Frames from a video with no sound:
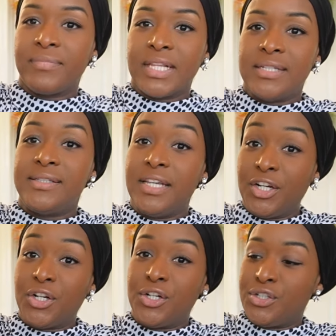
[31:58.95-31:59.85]

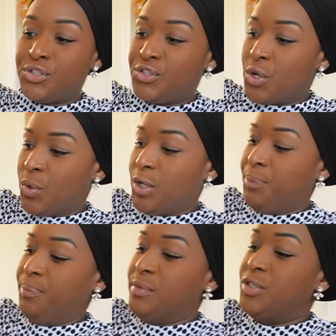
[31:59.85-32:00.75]
Singer Sewer
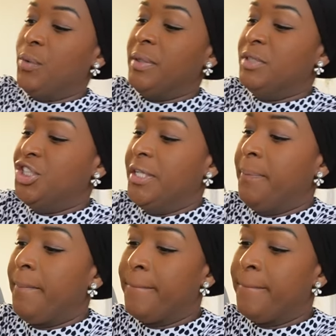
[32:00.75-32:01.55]
sewing machine.